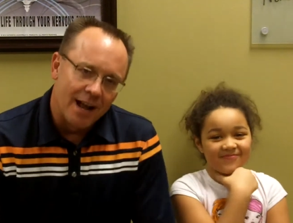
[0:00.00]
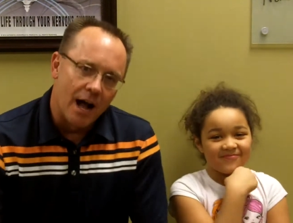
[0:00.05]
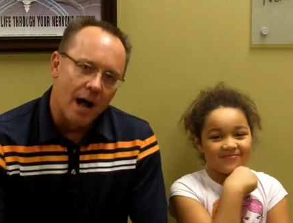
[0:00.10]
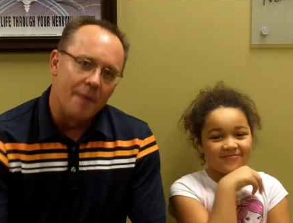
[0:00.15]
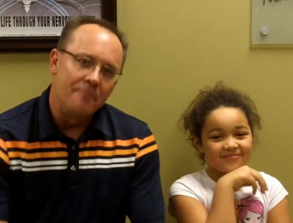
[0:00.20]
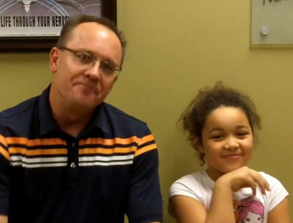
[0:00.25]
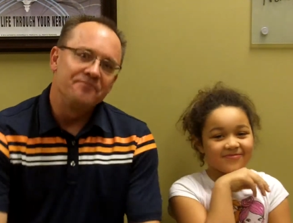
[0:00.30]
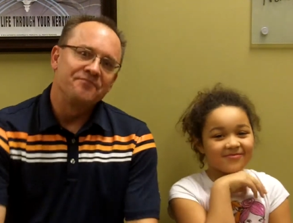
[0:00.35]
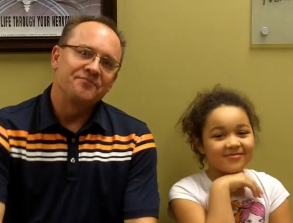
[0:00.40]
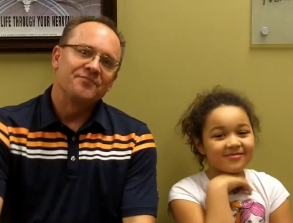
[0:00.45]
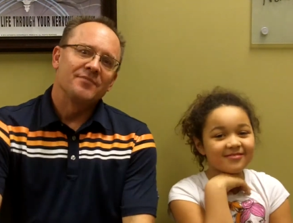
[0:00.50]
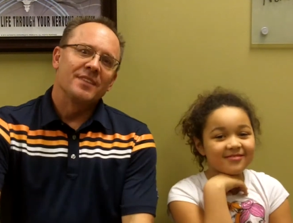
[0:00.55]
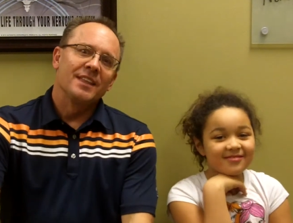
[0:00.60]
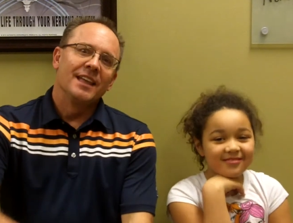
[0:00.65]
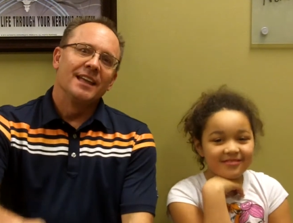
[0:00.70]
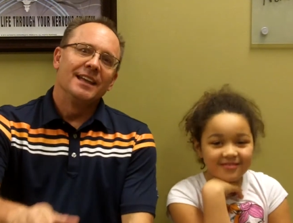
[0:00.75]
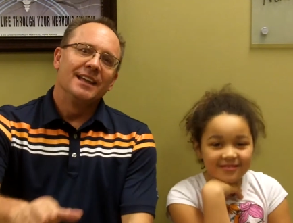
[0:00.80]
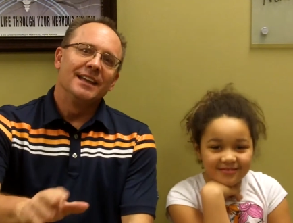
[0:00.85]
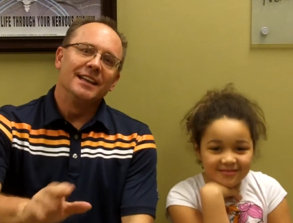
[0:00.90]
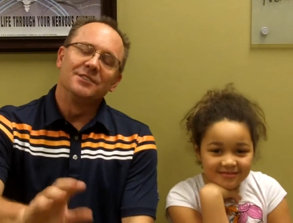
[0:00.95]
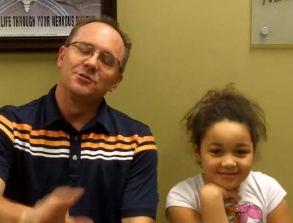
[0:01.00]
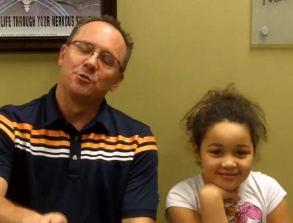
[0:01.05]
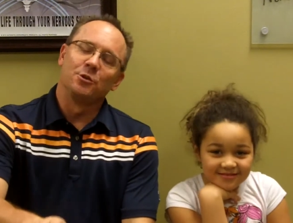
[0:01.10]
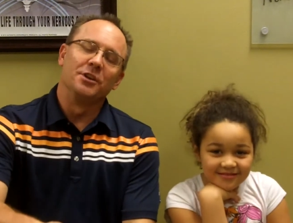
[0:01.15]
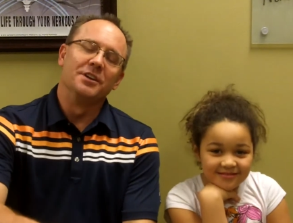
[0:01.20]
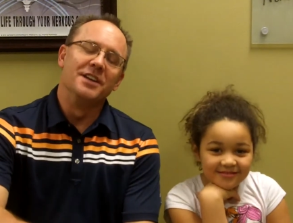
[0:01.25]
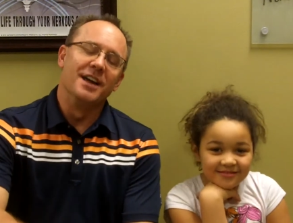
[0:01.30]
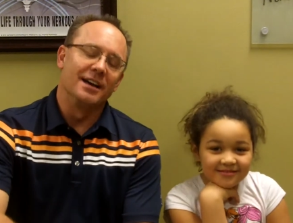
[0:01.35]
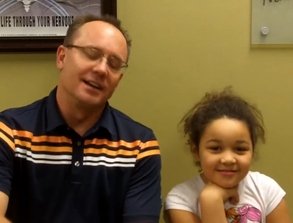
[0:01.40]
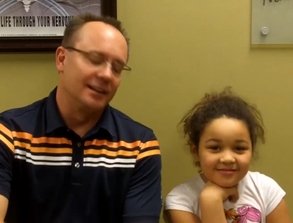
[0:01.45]
Speaker 1: Um, it's
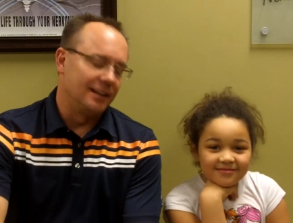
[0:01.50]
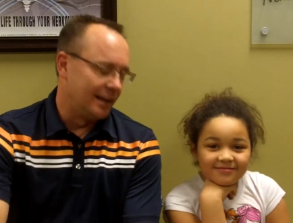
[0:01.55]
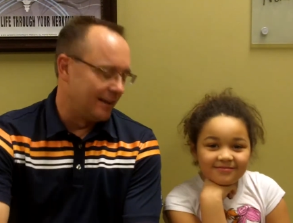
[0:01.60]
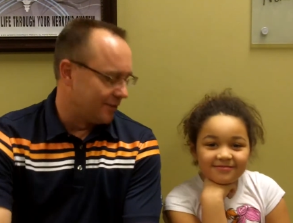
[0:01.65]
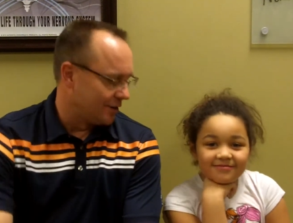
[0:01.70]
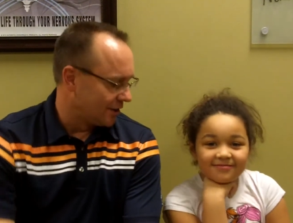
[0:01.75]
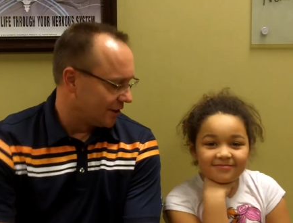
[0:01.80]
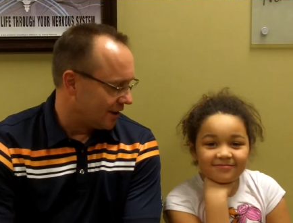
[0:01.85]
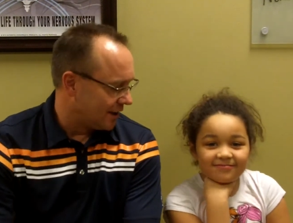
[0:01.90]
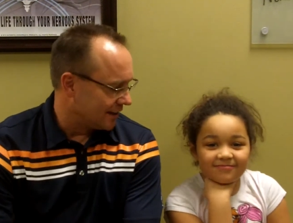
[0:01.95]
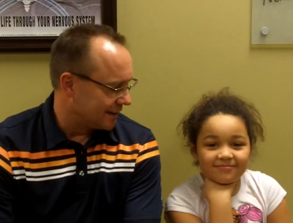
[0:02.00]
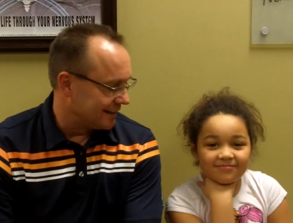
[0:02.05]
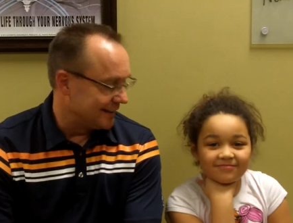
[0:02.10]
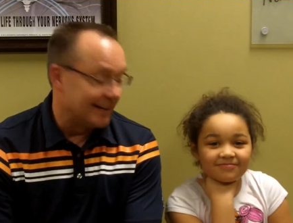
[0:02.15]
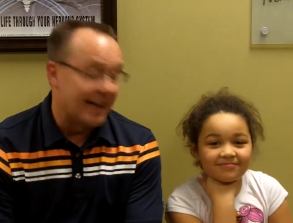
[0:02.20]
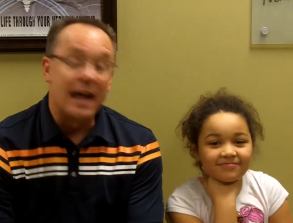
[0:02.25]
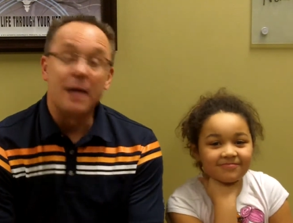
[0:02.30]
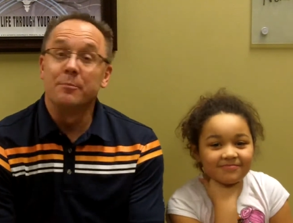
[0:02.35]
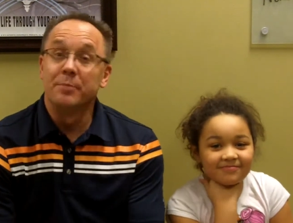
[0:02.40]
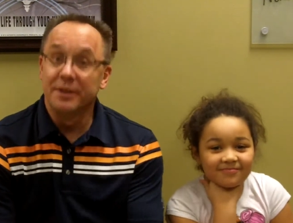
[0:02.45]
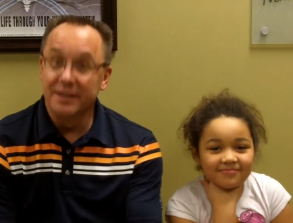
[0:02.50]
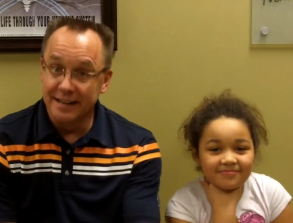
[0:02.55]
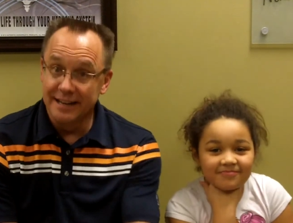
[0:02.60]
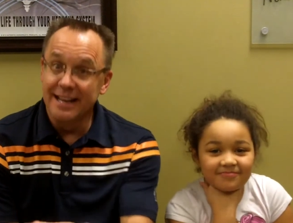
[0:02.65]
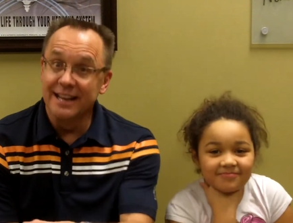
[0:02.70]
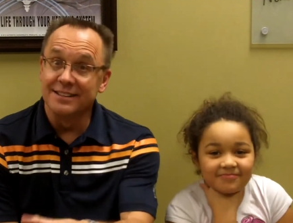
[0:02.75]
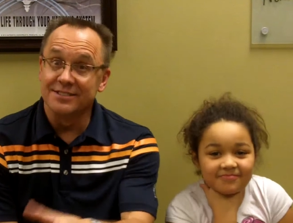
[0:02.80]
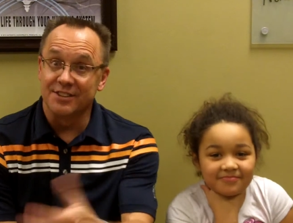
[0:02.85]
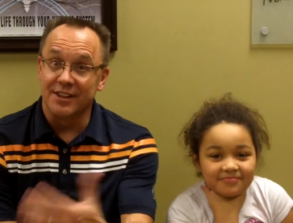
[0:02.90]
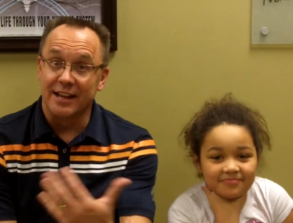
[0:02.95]
really not 11 o'clock at night, but it
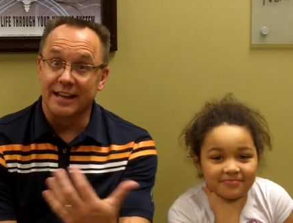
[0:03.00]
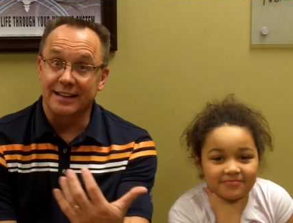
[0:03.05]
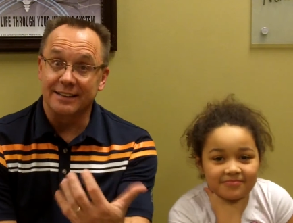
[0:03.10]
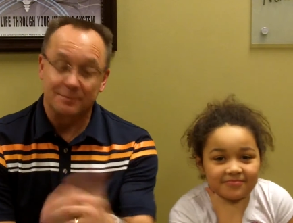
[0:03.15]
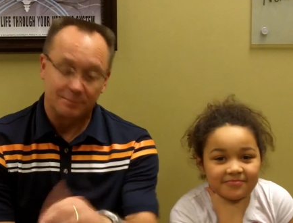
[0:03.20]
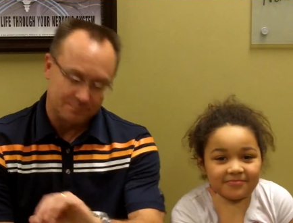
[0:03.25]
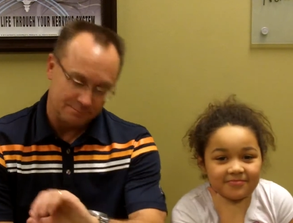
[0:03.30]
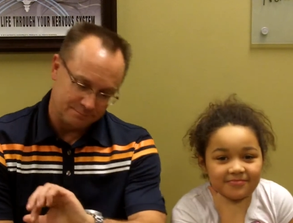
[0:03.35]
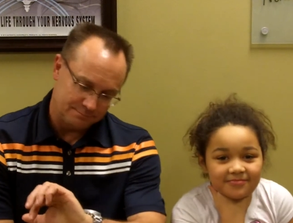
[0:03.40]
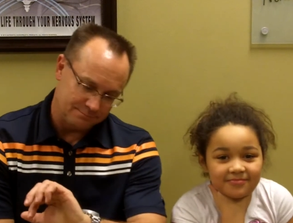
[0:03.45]
is like